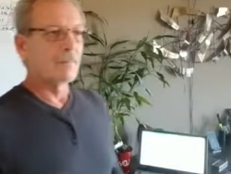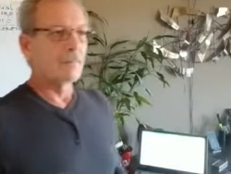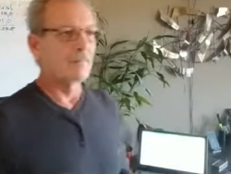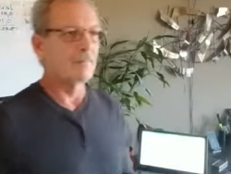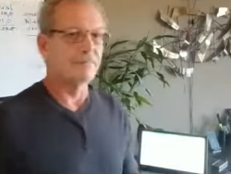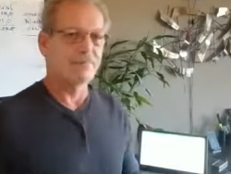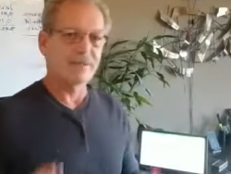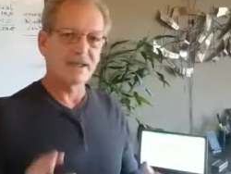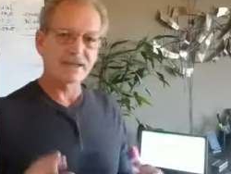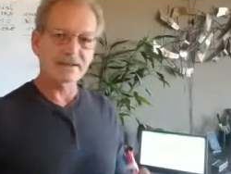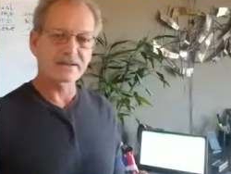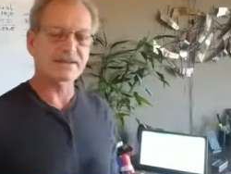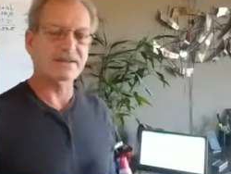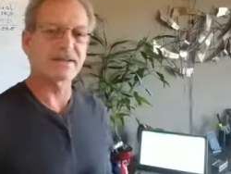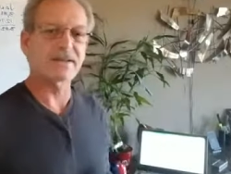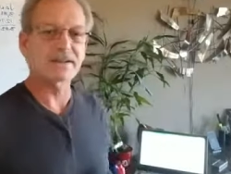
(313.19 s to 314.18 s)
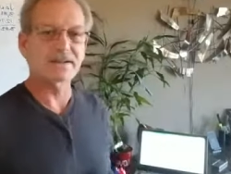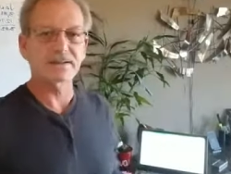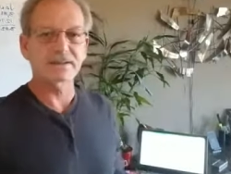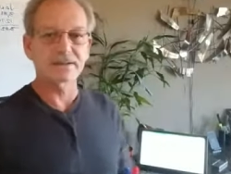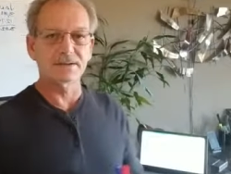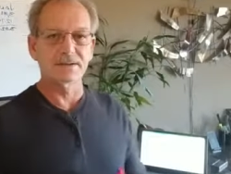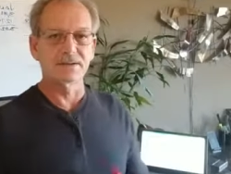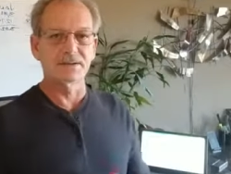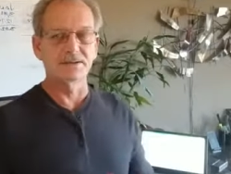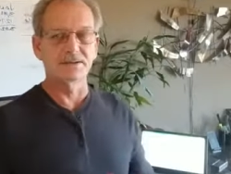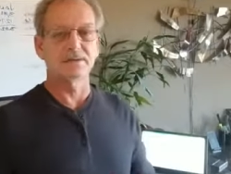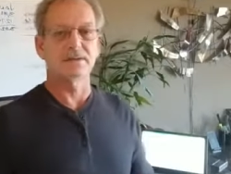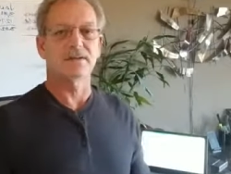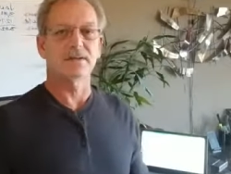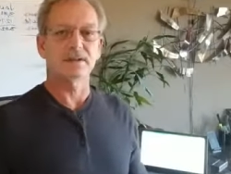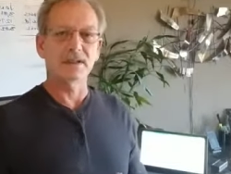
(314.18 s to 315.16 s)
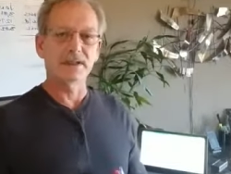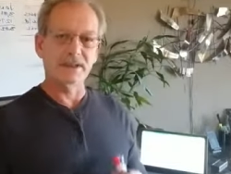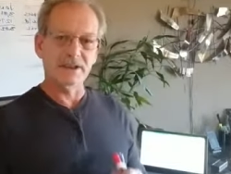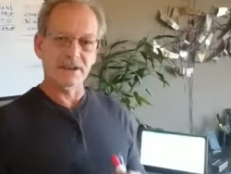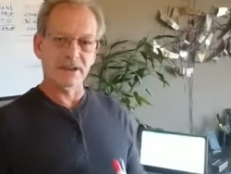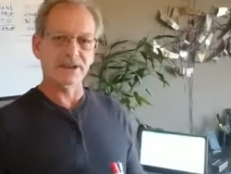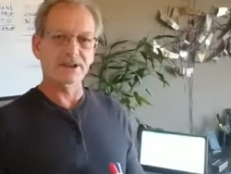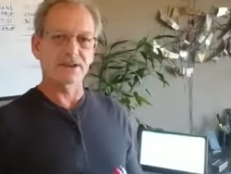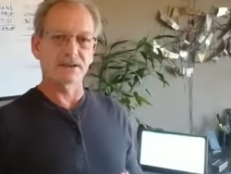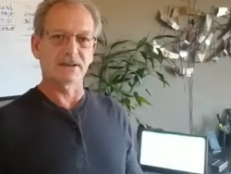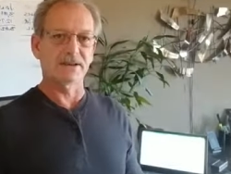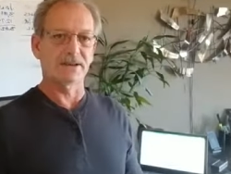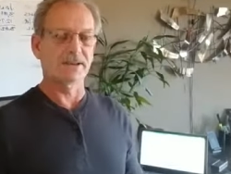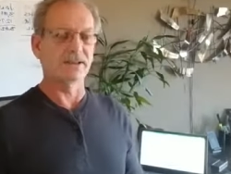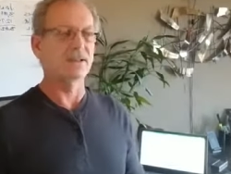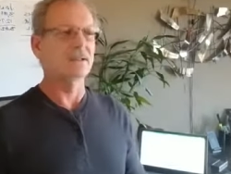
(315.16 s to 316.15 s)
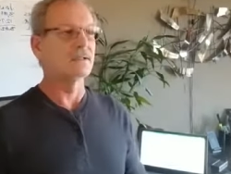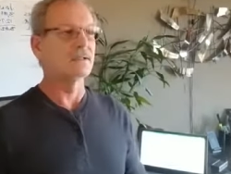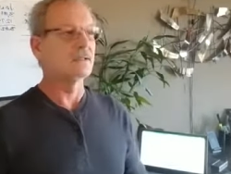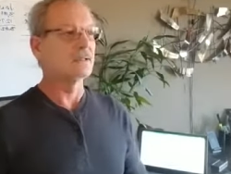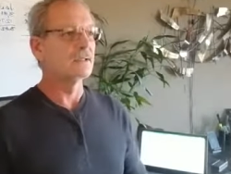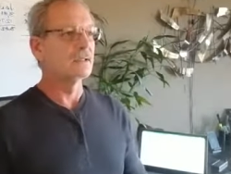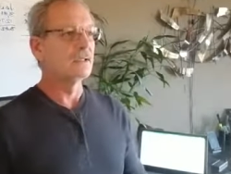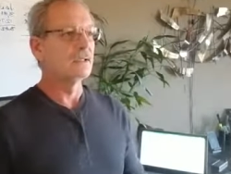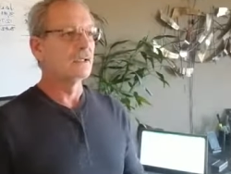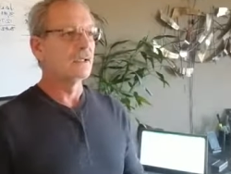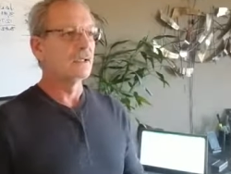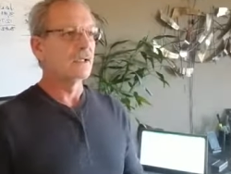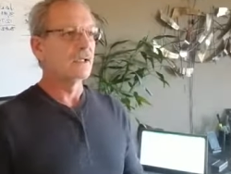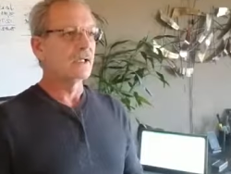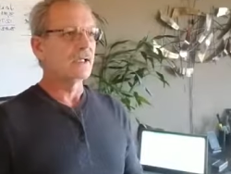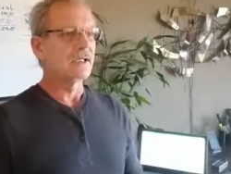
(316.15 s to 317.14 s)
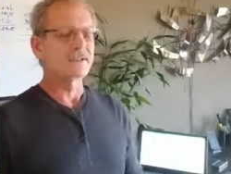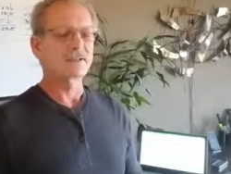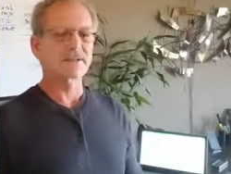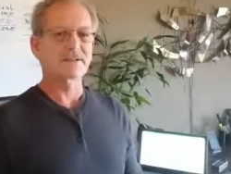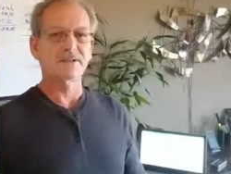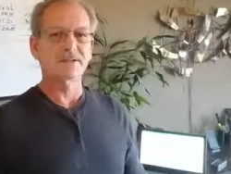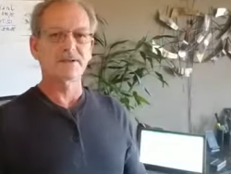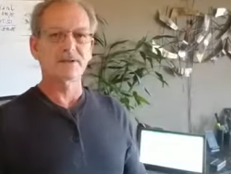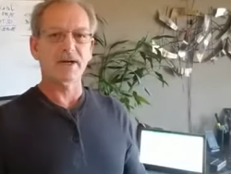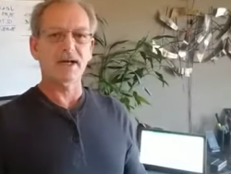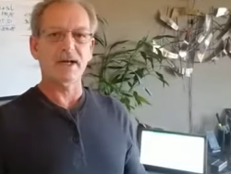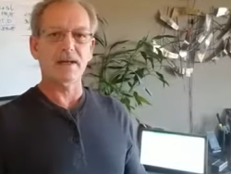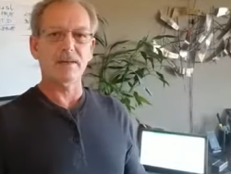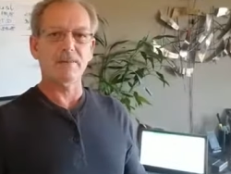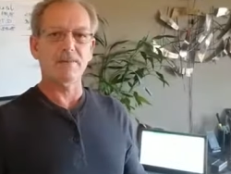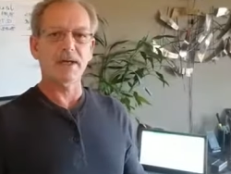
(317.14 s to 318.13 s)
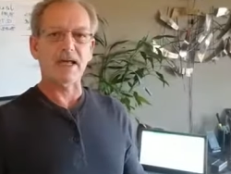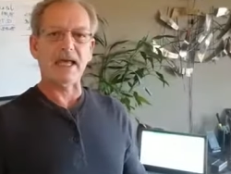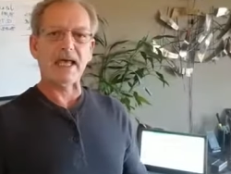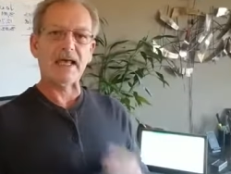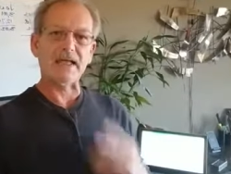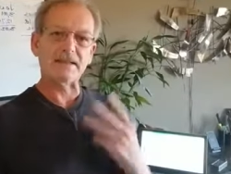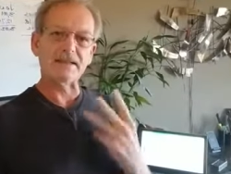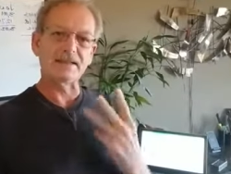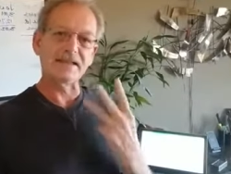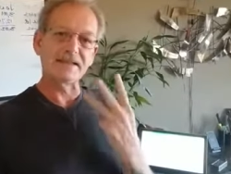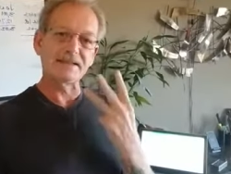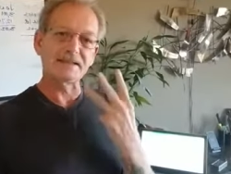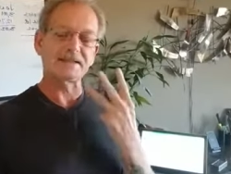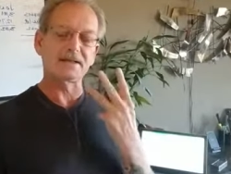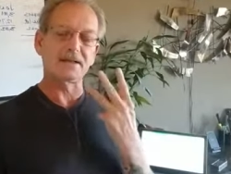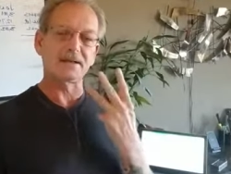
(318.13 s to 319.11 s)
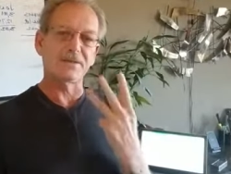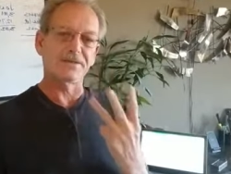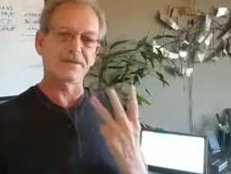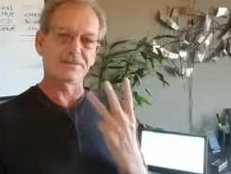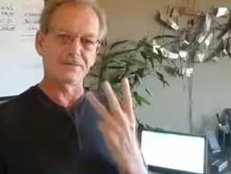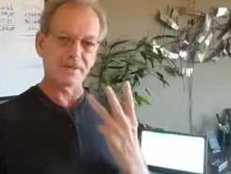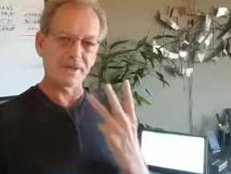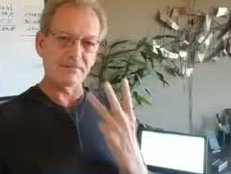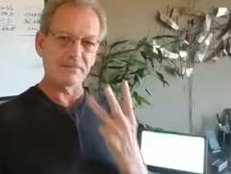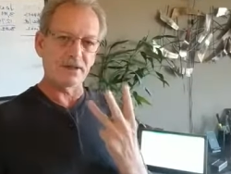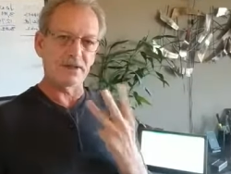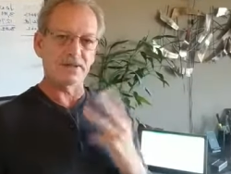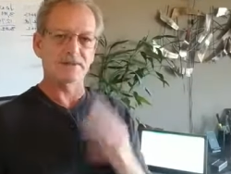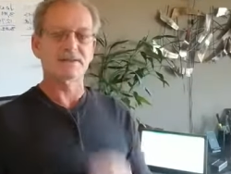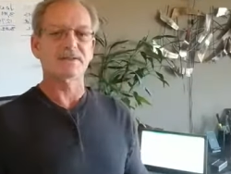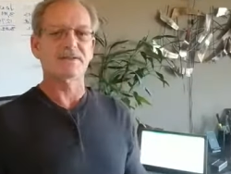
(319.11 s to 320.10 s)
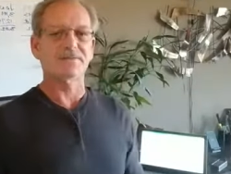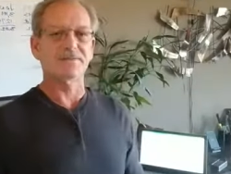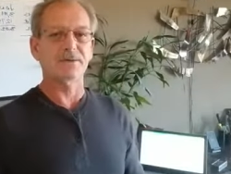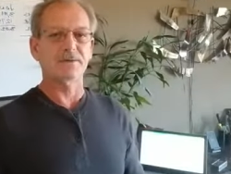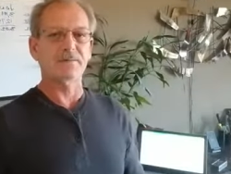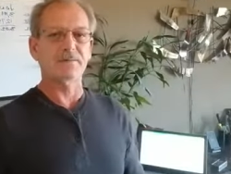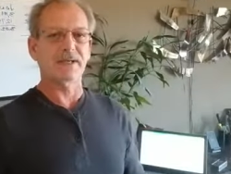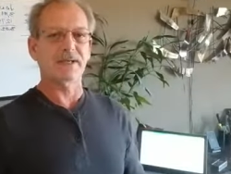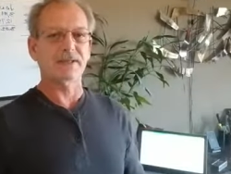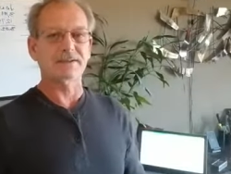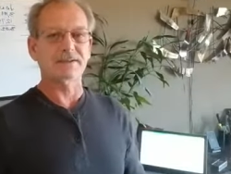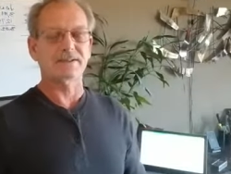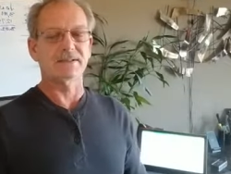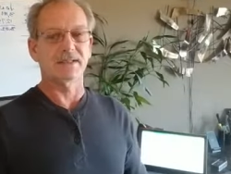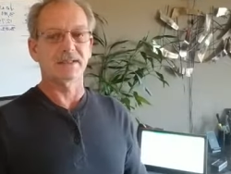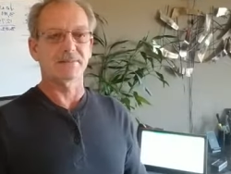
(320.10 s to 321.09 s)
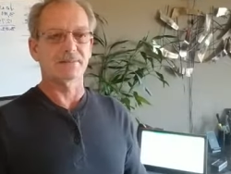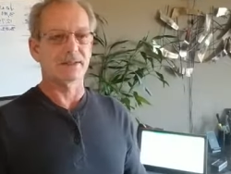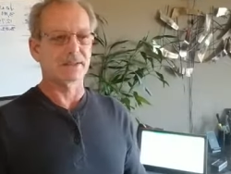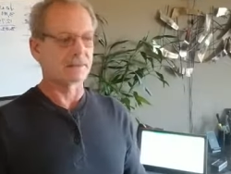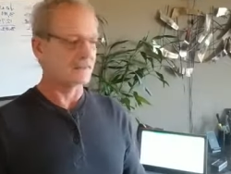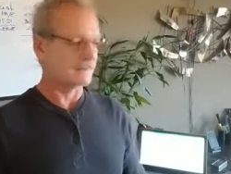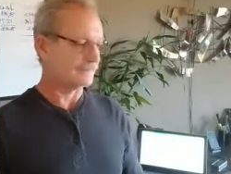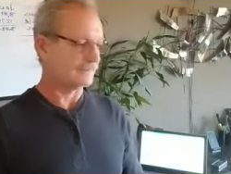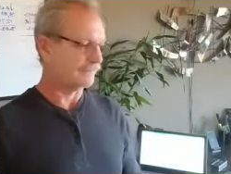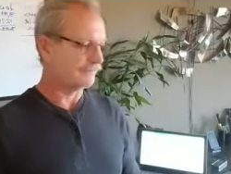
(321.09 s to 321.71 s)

the best thing to do initially is to grab at least 3 months of your bank statements.